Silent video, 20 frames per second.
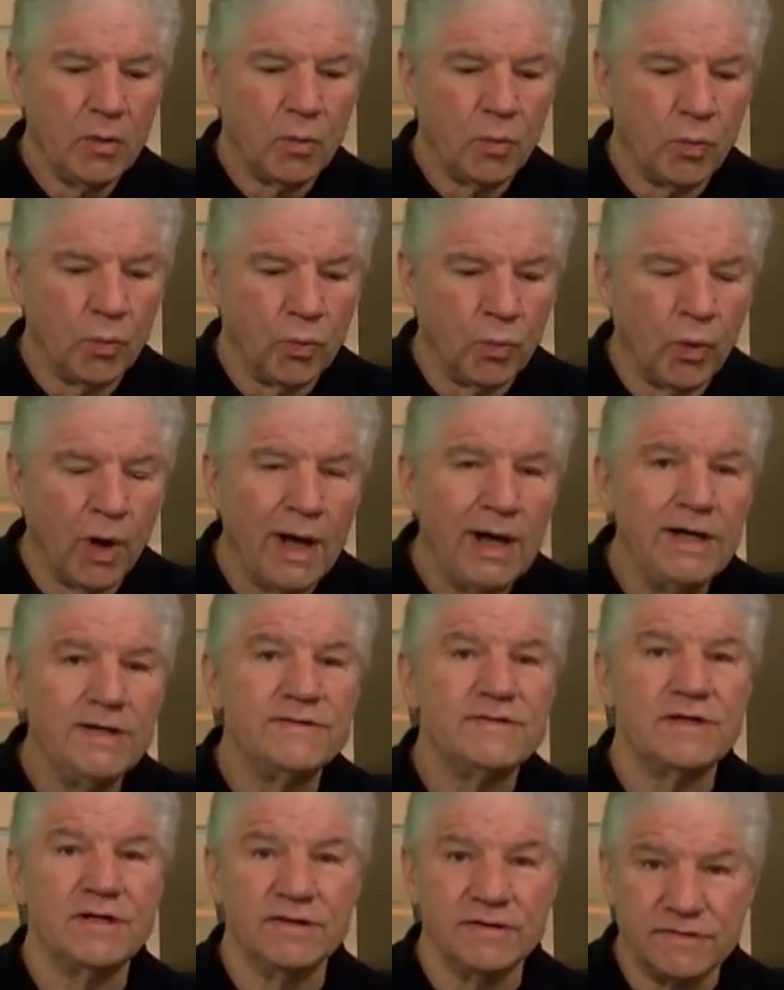
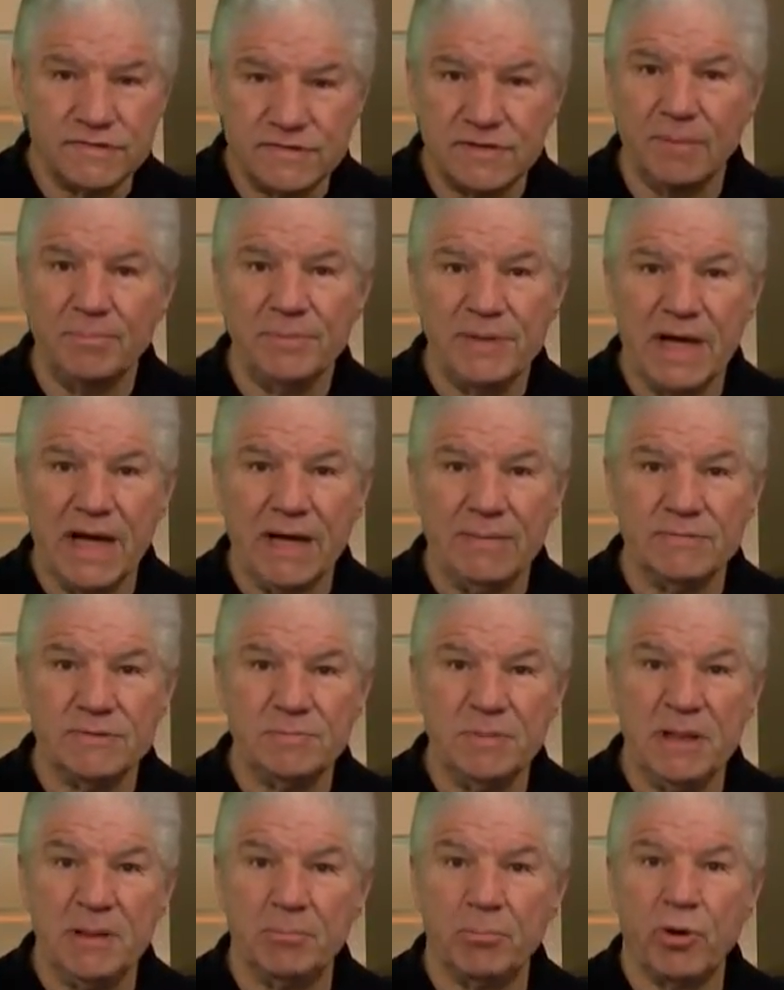Rice can sometimes
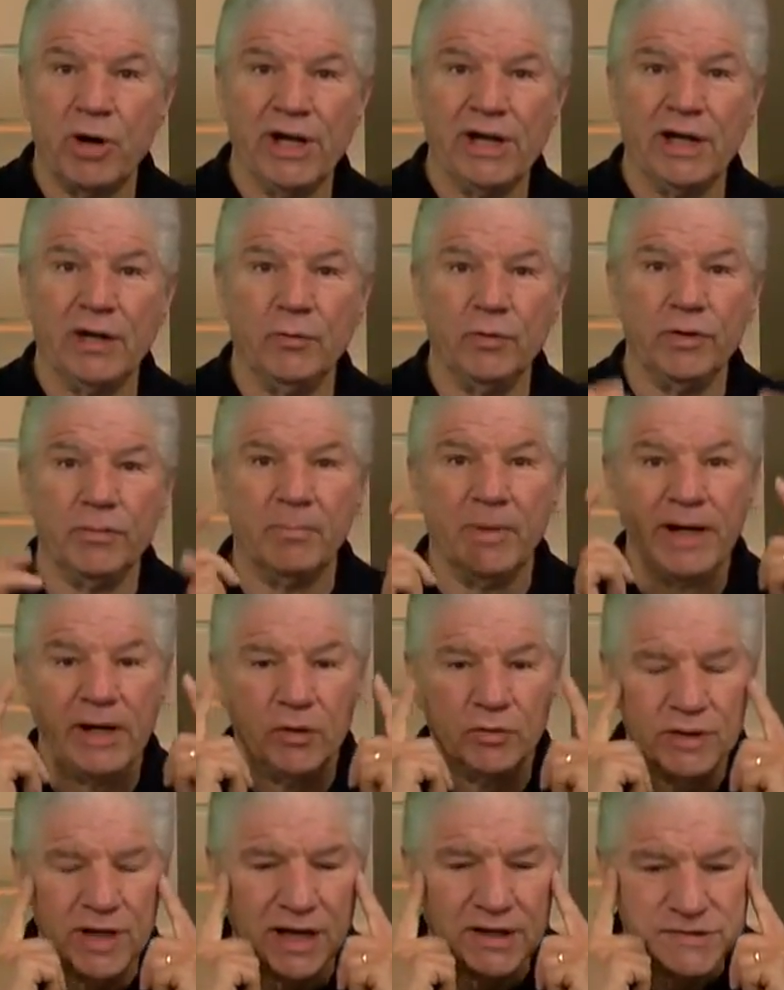be impregnated with
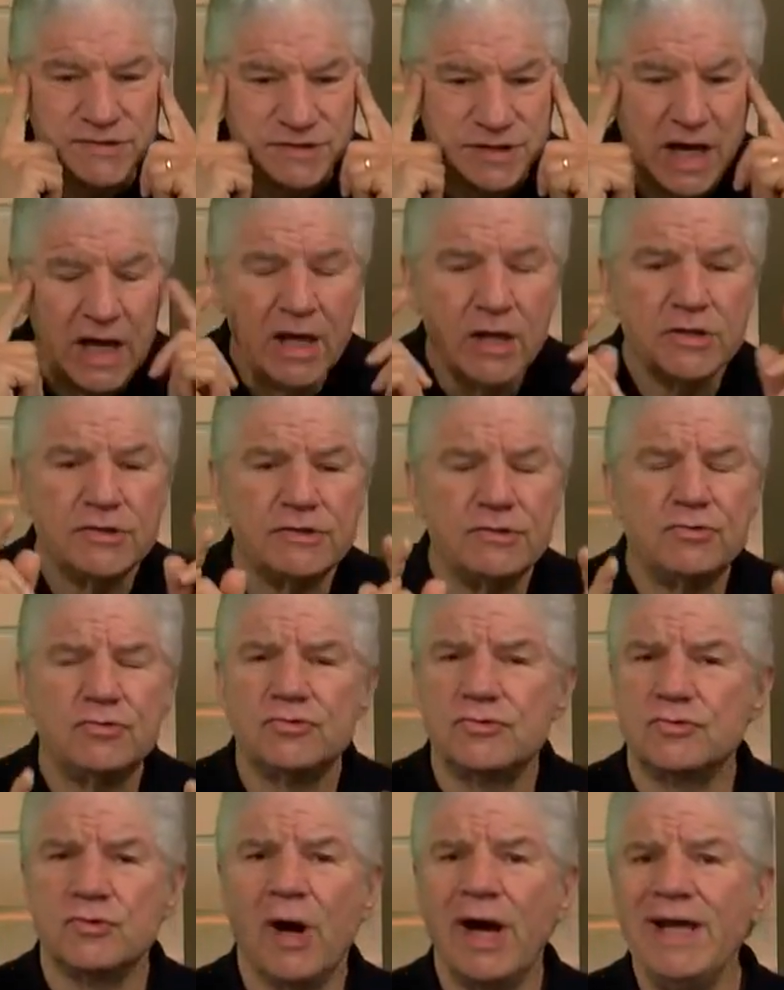mycotoxin.
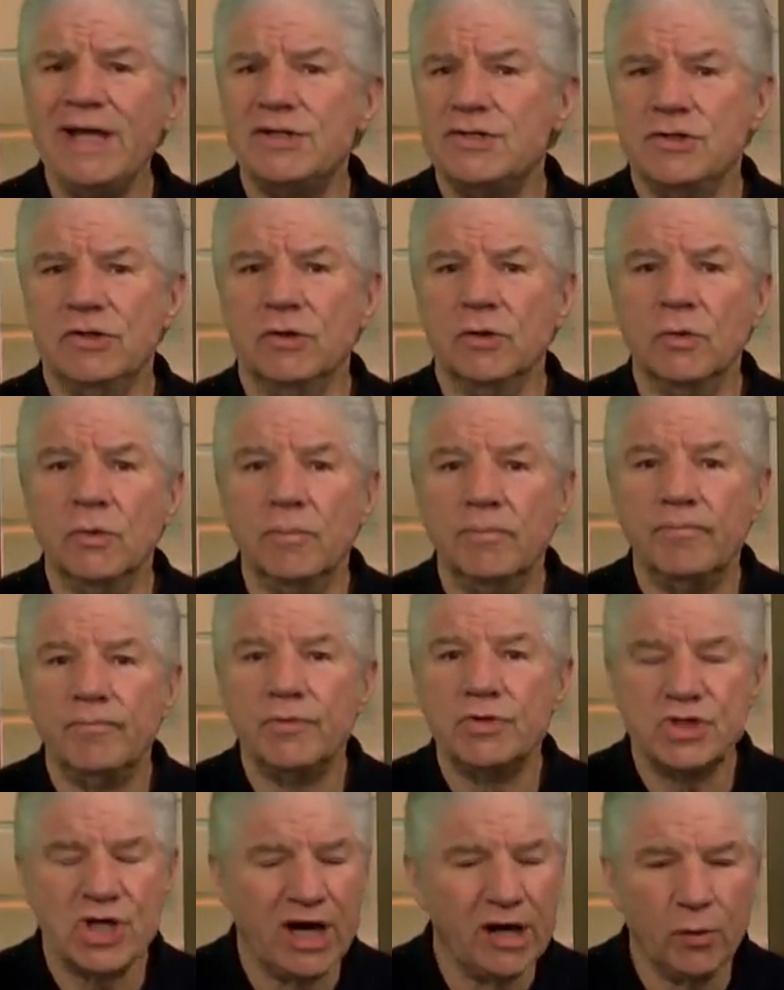Strike two,
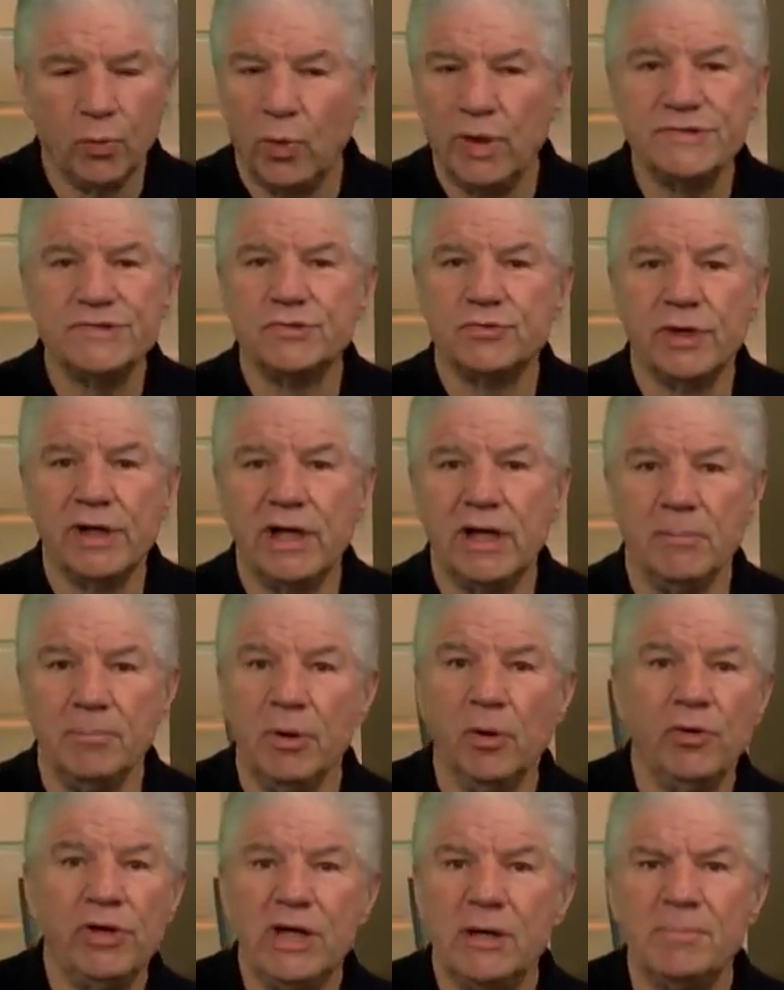child wasn't drinking
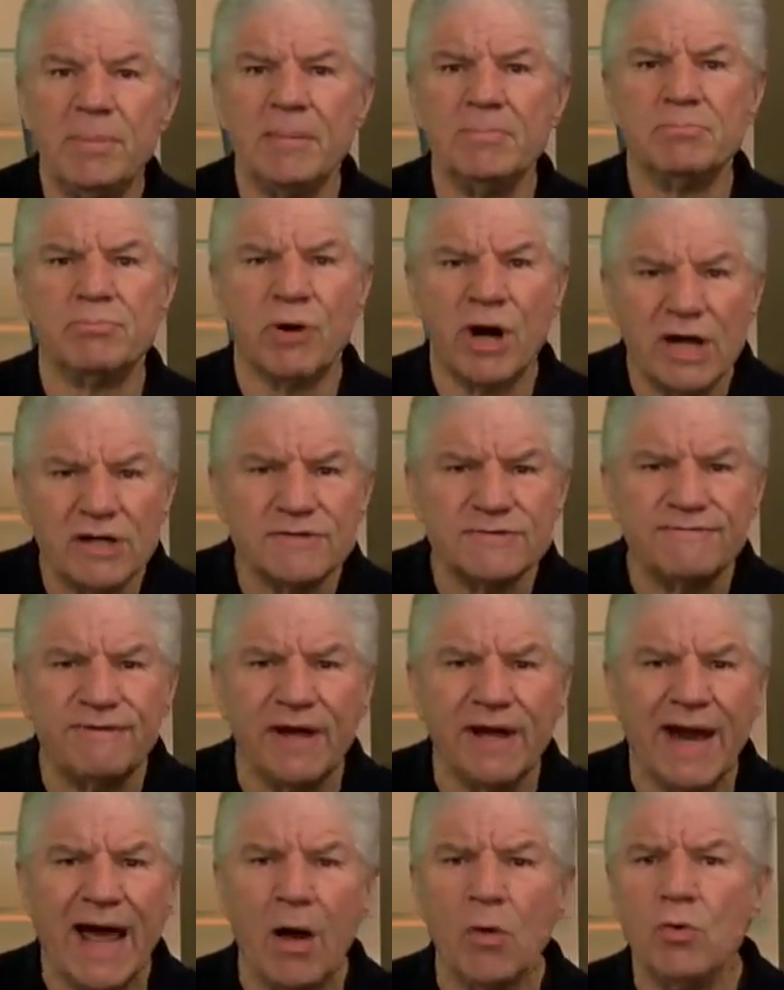milk, he had been
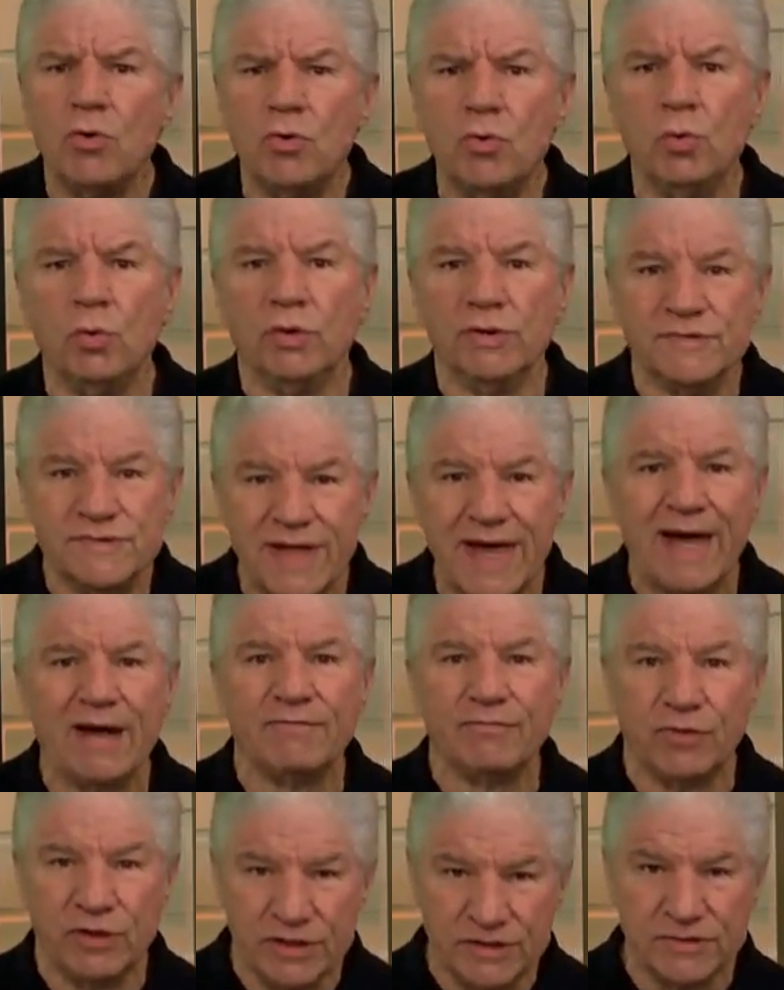breastfed. How cool is that
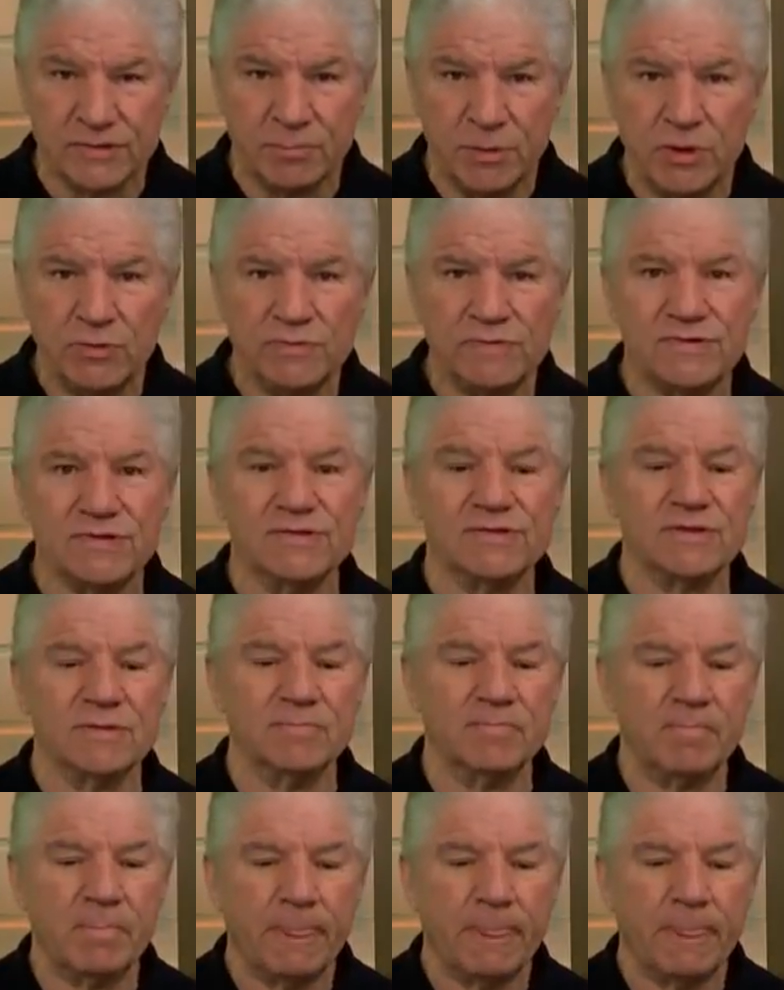for his immune system?